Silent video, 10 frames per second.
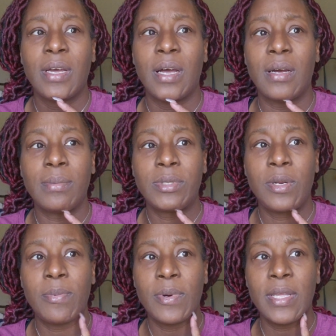to
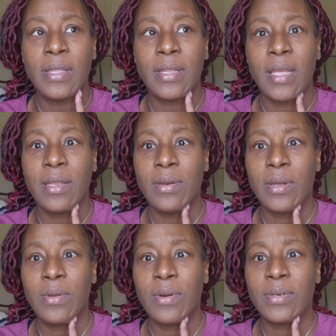the point that
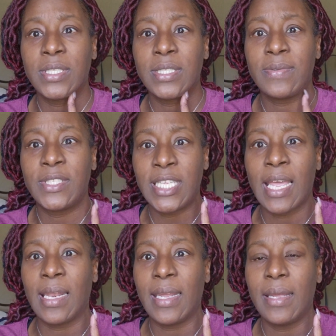you're
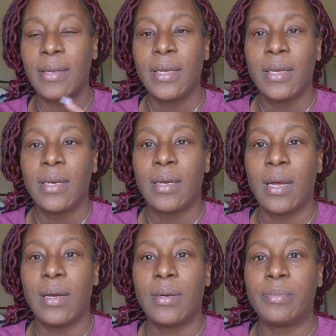sickly.
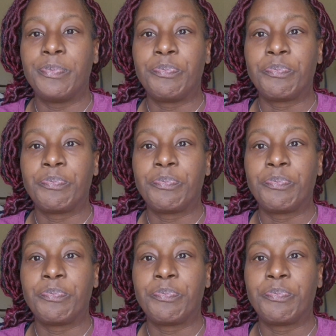But